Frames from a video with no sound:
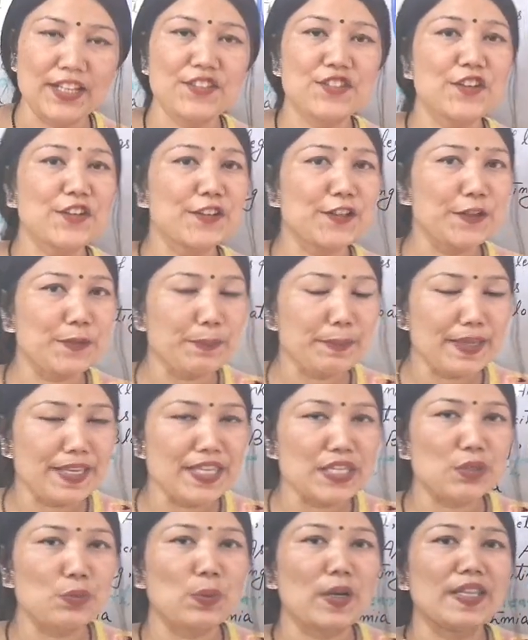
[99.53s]
Restrictive
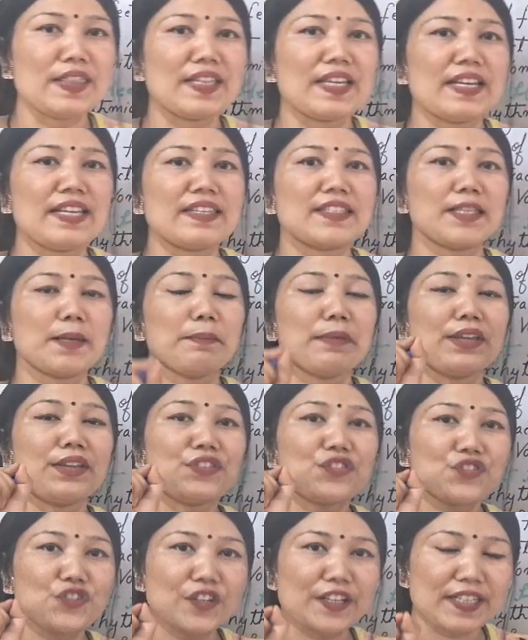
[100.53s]
means when there is some
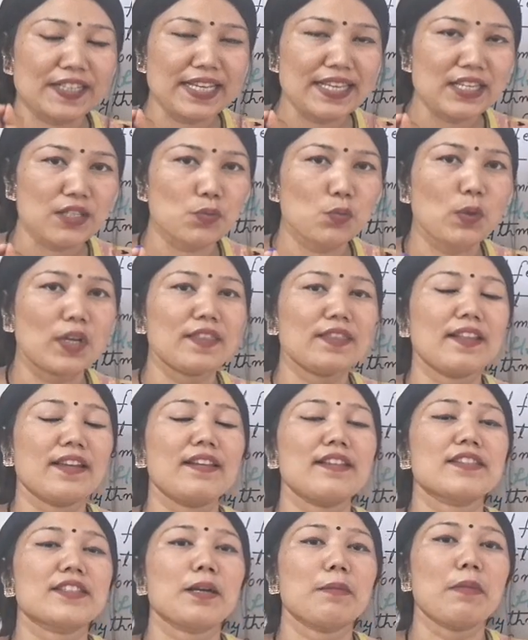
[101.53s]
strictness, when
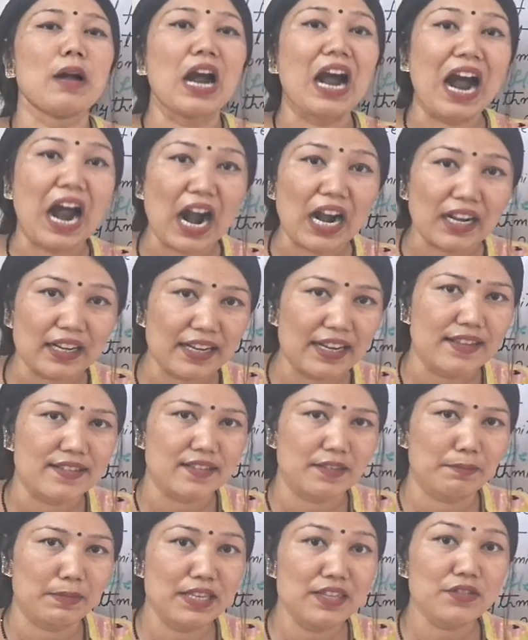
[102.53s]
there is some
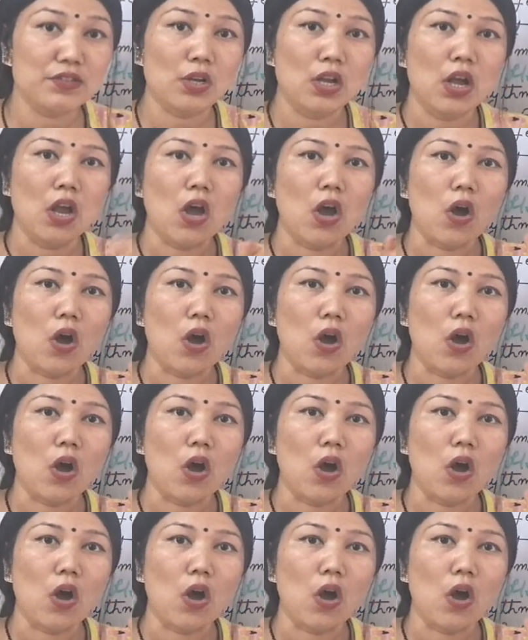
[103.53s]
hardness, means